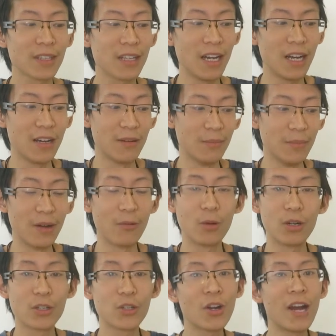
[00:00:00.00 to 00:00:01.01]
I
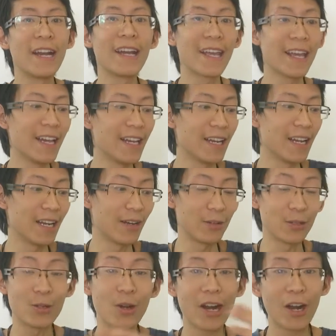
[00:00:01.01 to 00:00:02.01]
want to try it again, and I
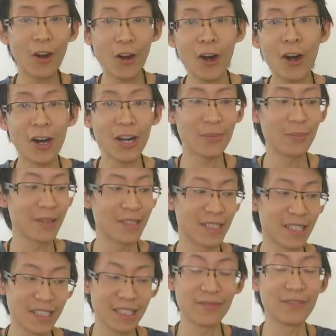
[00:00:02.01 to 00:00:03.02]
want to try it hot
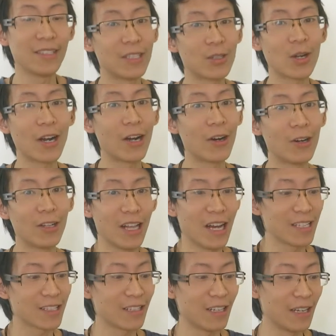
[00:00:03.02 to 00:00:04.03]
because I definitely didn't try it hot
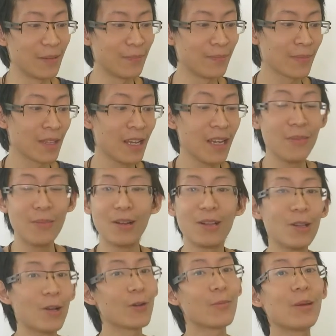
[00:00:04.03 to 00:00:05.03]
last time.
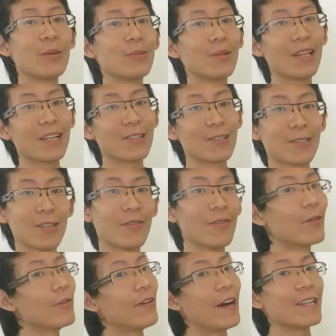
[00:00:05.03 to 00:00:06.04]
Apparently a lot of people like to serve
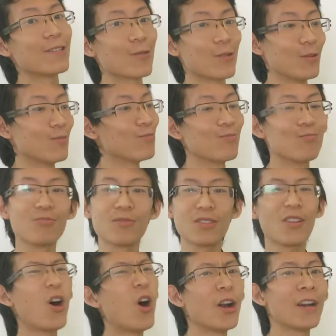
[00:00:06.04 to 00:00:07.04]
it with ice cream.
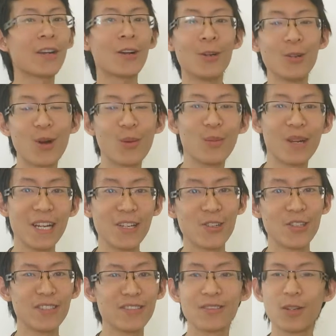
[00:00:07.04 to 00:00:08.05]
Hot and cold
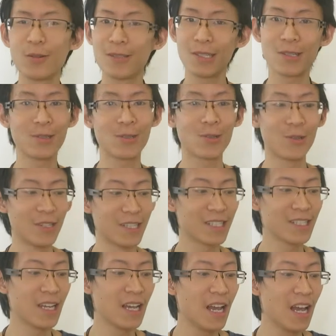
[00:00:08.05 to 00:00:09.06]
combination, always a good
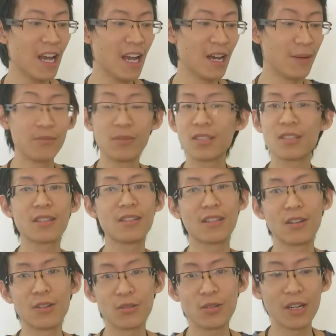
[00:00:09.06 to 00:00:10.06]
choice. I'm just going to
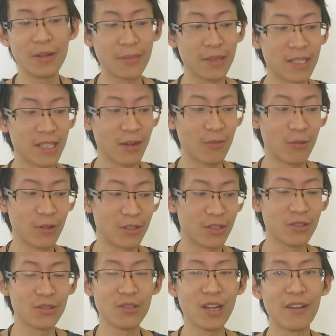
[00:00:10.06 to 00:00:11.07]
go straight up because I want
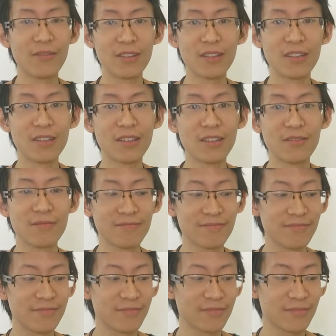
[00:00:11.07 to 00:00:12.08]
to have the
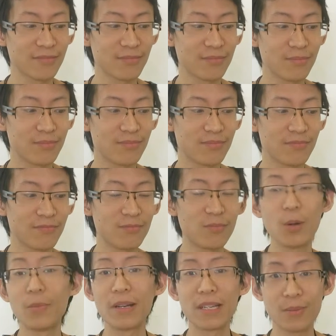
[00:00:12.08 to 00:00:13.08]

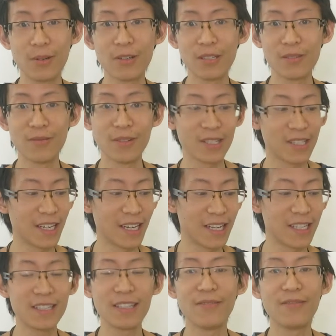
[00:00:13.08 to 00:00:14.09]
proper experience first, I
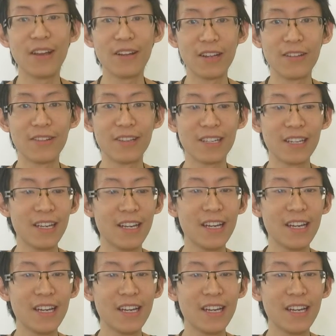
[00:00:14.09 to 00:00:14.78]
guess, if anything.